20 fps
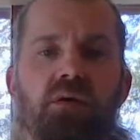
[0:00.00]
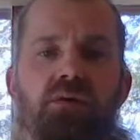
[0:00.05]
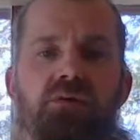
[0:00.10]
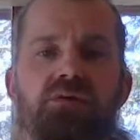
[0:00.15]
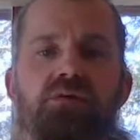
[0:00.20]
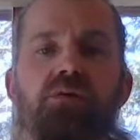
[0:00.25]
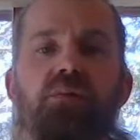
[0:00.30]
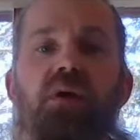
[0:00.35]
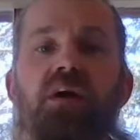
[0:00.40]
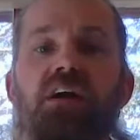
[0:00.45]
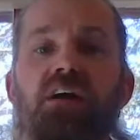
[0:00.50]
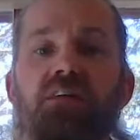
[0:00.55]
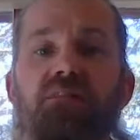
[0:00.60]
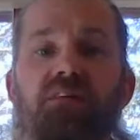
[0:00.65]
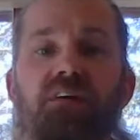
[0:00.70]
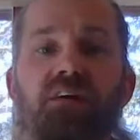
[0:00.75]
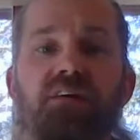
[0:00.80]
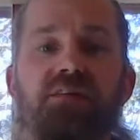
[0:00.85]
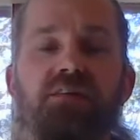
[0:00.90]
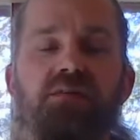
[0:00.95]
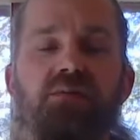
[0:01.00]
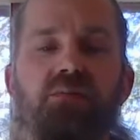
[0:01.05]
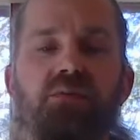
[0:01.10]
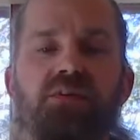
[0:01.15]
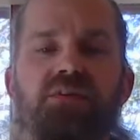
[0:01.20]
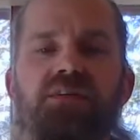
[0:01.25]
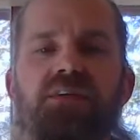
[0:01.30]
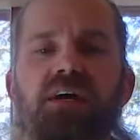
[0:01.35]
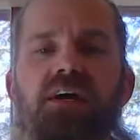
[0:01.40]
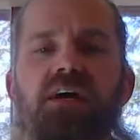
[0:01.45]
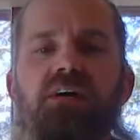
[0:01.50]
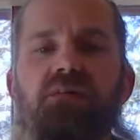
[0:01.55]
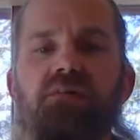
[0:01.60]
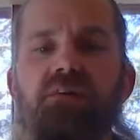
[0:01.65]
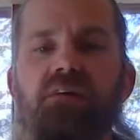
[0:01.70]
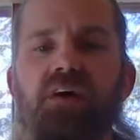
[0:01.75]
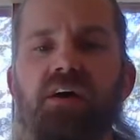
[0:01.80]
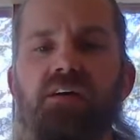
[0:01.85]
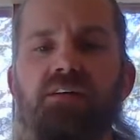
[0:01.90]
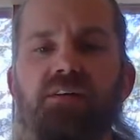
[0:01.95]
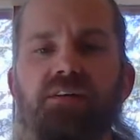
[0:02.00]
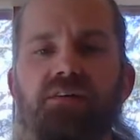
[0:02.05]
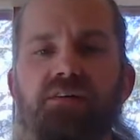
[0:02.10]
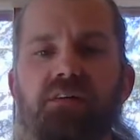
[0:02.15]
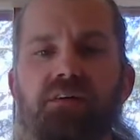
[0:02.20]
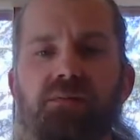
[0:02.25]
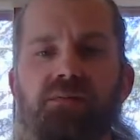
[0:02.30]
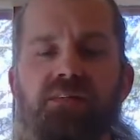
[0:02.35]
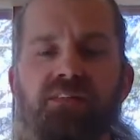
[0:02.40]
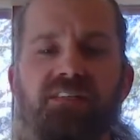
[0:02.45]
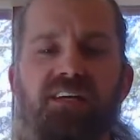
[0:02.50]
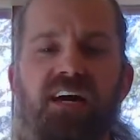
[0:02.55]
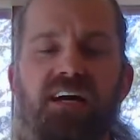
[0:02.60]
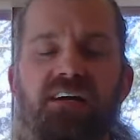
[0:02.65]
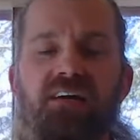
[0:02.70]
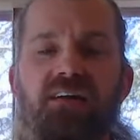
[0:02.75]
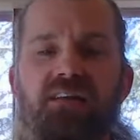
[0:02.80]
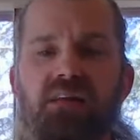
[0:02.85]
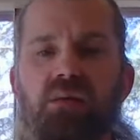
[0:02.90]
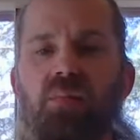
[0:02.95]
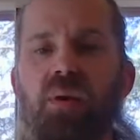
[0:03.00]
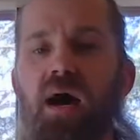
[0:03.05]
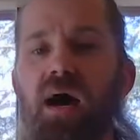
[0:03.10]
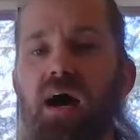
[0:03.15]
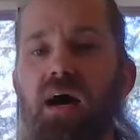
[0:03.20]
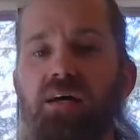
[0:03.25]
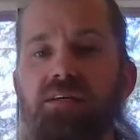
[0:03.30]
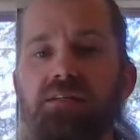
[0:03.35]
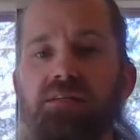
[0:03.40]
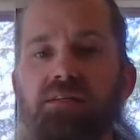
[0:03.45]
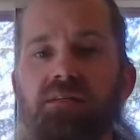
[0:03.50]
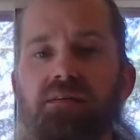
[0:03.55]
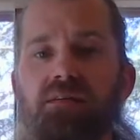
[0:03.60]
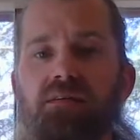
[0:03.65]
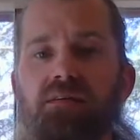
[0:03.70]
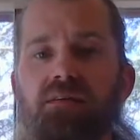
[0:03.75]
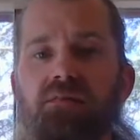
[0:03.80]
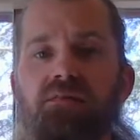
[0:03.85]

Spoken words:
Too many of us will stay in relationships, as I did in the past,